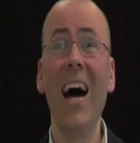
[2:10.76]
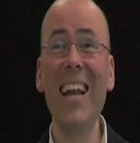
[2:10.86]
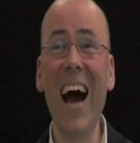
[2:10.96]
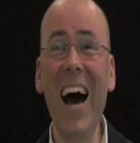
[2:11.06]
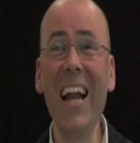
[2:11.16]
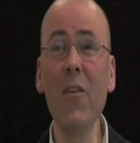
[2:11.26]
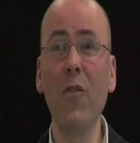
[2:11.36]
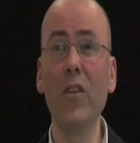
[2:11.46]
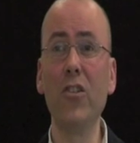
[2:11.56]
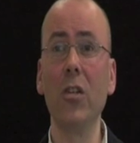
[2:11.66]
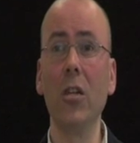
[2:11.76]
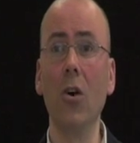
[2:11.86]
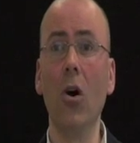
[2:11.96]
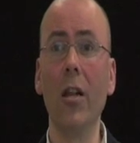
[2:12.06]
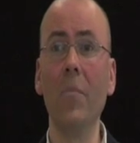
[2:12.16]
an unofficial
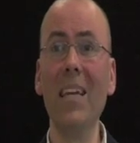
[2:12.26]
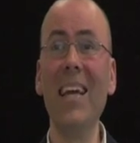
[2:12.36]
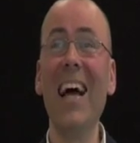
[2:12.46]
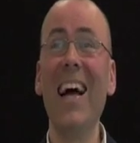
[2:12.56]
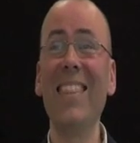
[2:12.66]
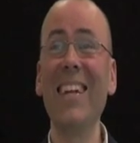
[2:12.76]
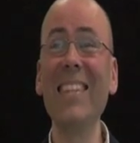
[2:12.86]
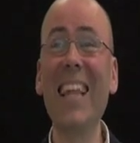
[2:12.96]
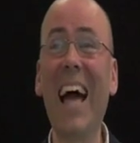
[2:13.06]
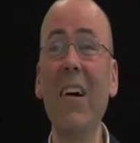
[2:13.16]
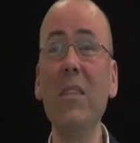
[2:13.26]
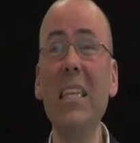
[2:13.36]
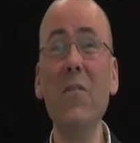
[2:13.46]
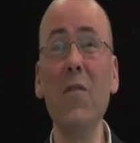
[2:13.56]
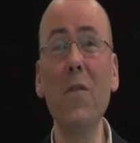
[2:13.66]
economy that allowed
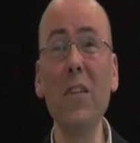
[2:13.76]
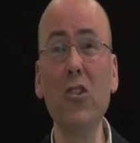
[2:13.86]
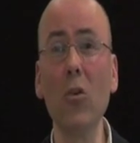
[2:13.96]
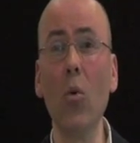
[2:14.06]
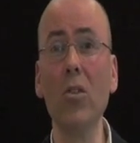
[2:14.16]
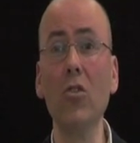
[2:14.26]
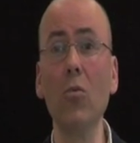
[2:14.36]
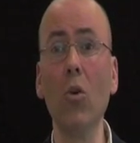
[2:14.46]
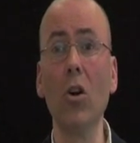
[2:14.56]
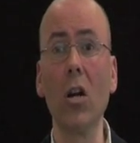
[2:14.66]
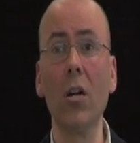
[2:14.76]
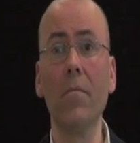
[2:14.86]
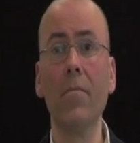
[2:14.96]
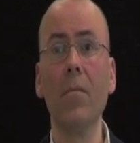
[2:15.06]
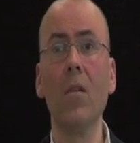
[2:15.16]
the official one to work.
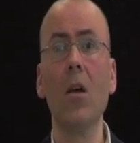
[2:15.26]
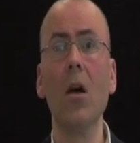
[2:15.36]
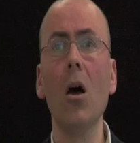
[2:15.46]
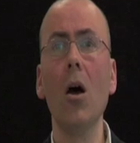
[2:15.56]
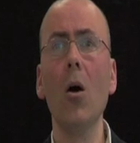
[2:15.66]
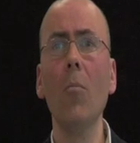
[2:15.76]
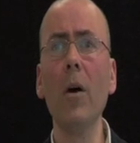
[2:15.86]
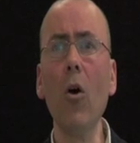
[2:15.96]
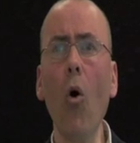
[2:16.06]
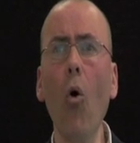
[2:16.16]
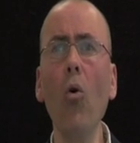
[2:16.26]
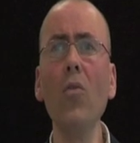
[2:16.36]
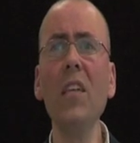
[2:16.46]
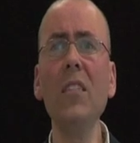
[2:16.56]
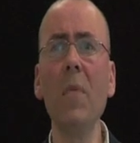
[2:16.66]
But all
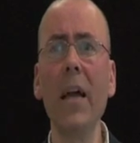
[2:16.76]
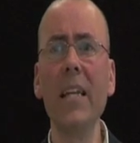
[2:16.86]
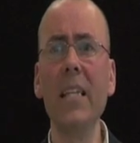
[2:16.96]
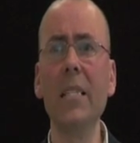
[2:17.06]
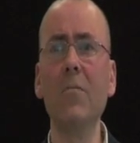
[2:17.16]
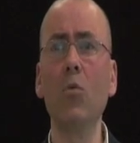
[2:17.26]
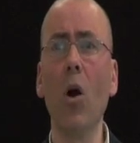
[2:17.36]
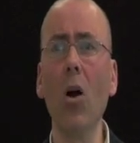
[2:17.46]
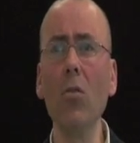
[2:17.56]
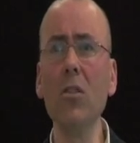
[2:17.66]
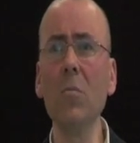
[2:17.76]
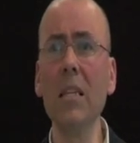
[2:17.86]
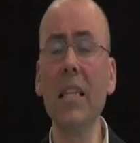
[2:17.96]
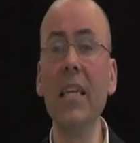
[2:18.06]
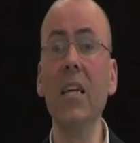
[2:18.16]
these mechanisms were
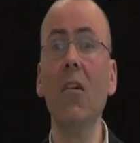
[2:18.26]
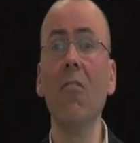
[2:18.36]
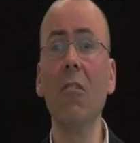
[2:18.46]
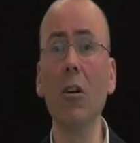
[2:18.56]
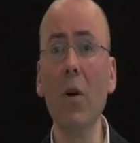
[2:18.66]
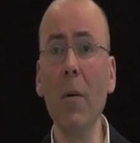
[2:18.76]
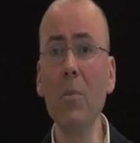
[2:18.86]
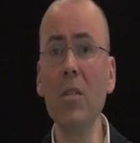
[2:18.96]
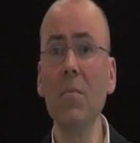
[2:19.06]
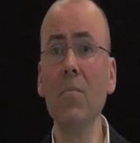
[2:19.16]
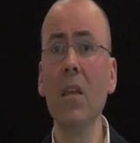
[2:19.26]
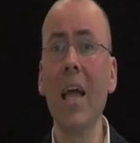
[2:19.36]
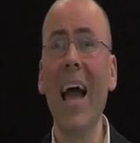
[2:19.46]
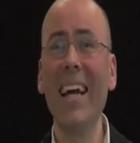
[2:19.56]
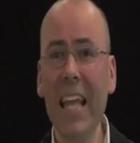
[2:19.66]
ultimately corrupt
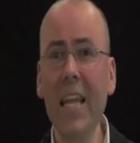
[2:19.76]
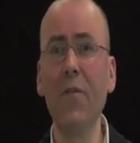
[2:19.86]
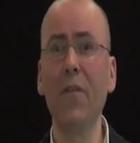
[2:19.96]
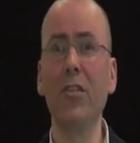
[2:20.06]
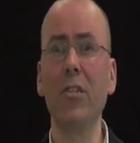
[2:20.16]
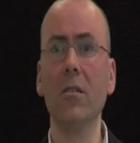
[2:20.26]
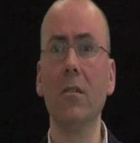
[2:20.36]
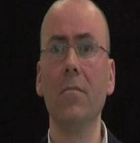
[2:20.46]
and inefficient.